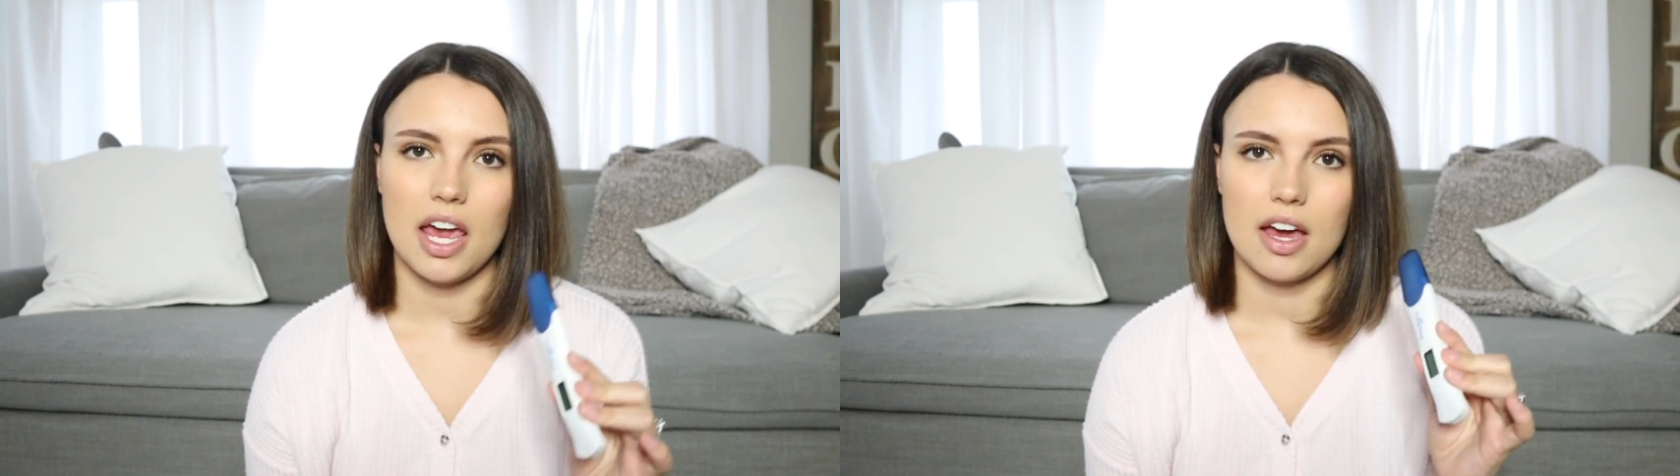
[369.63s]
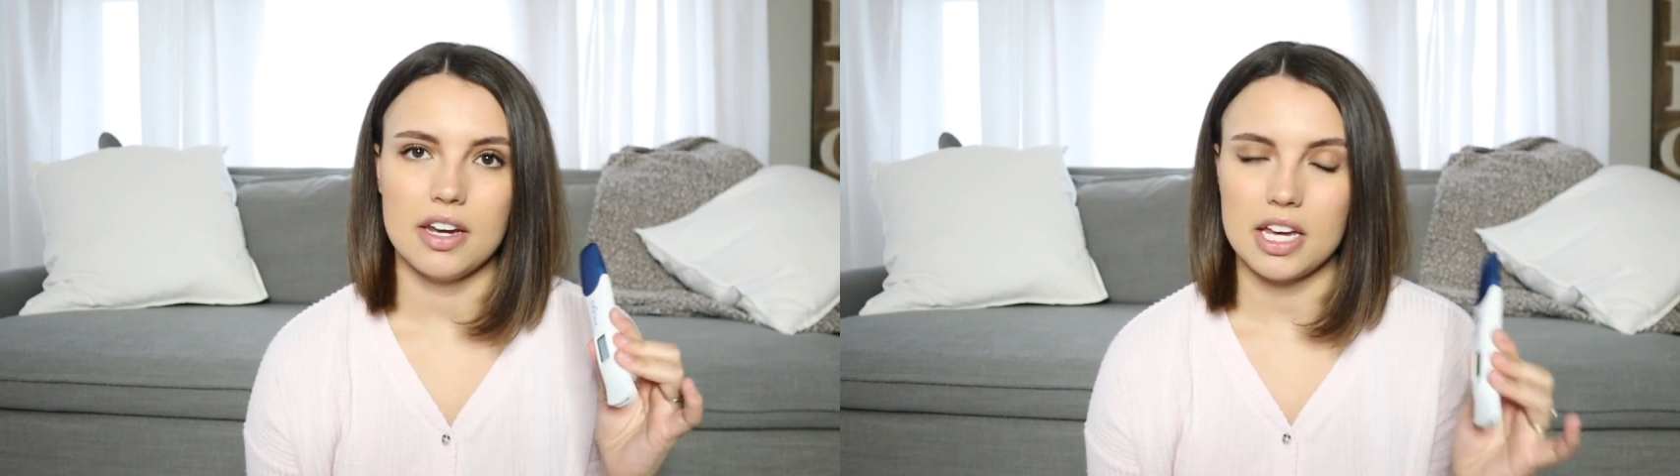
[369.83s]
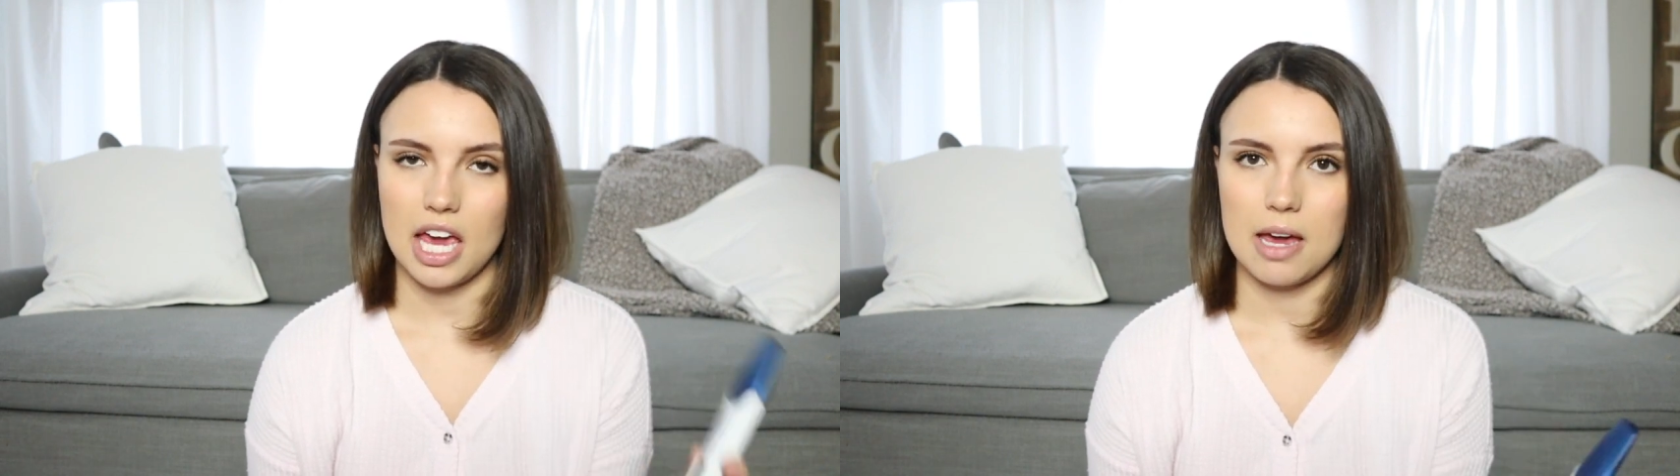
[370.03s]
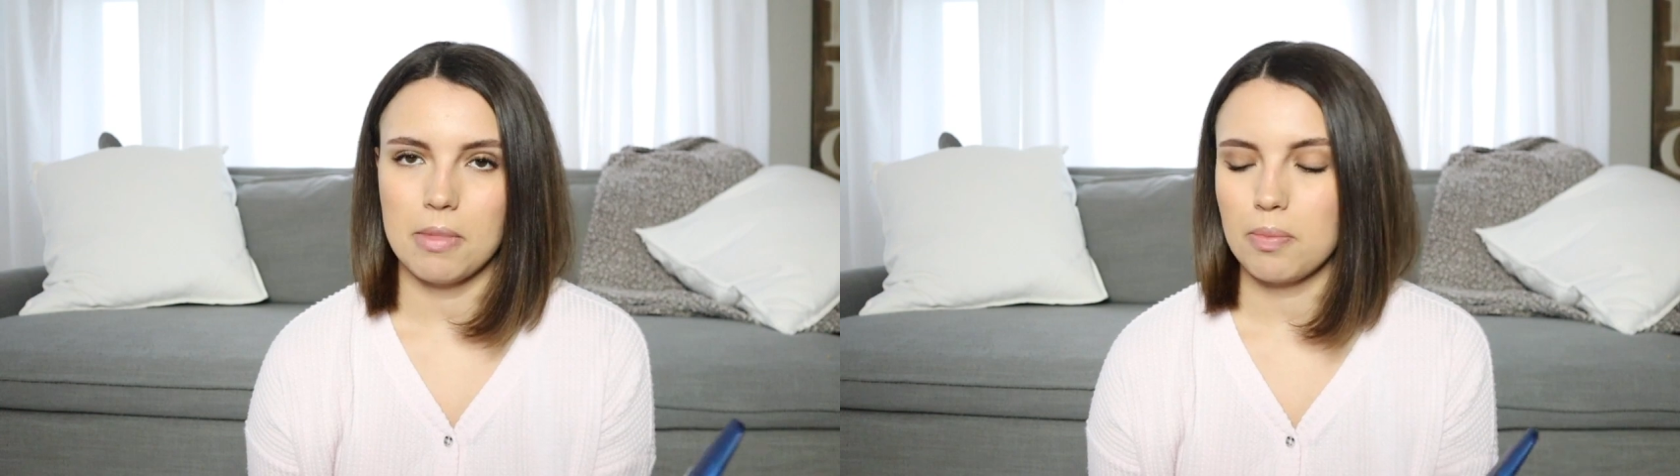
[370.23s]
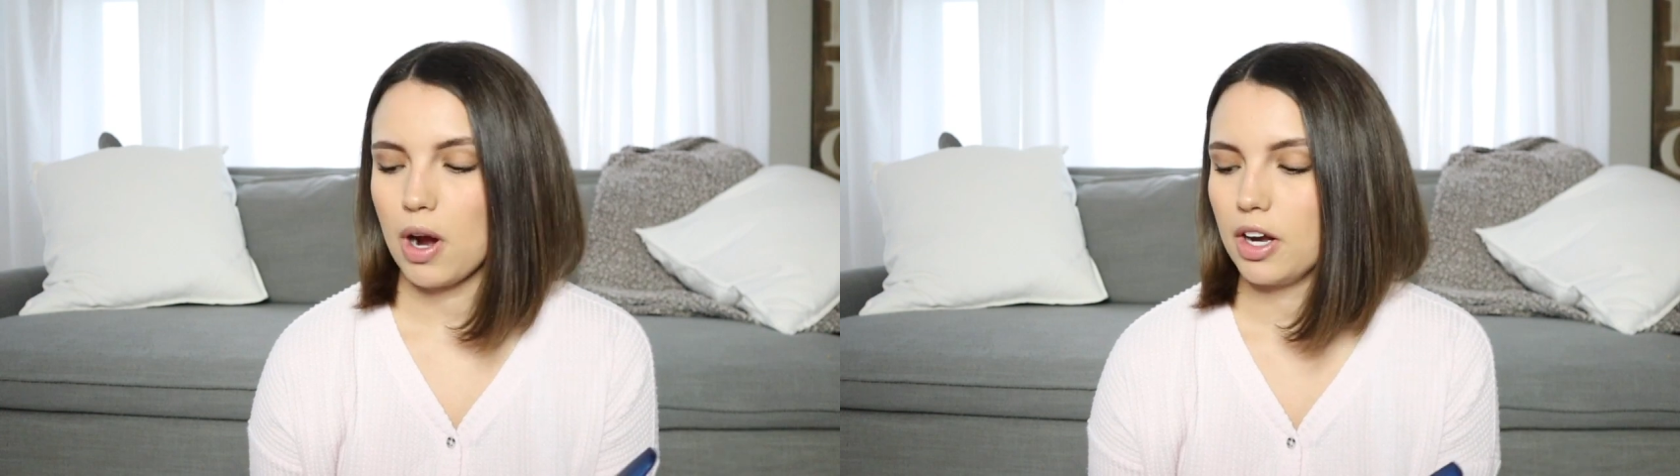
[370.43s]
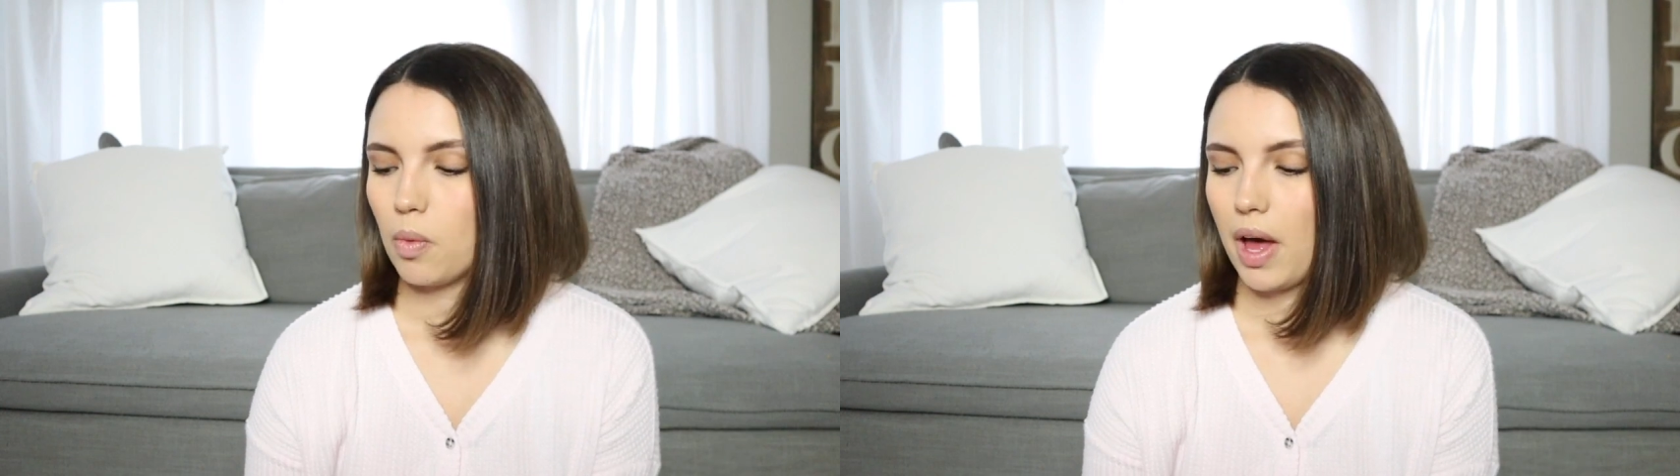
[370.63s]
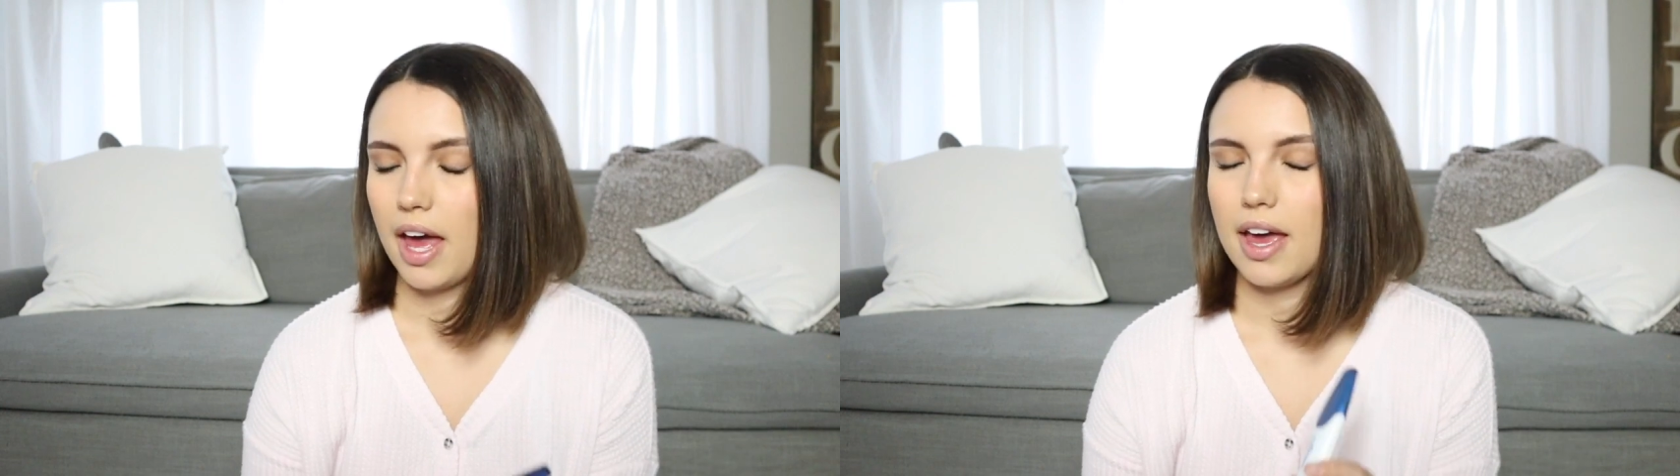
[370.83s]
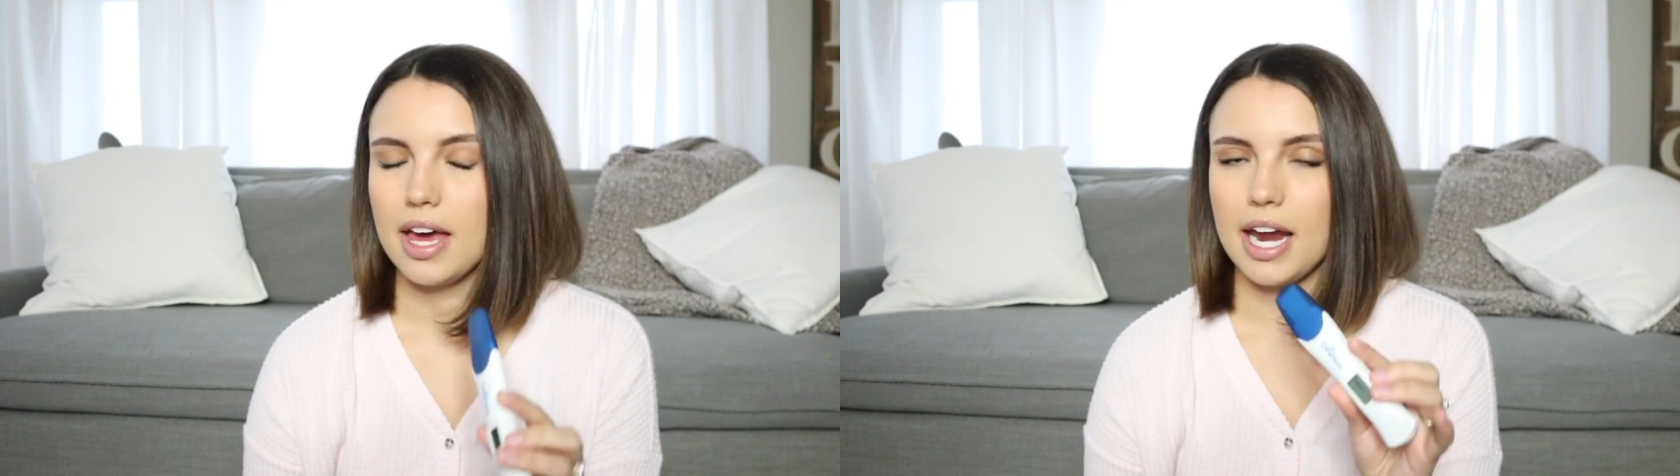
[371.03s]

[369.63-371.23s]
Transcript: and it came up right away,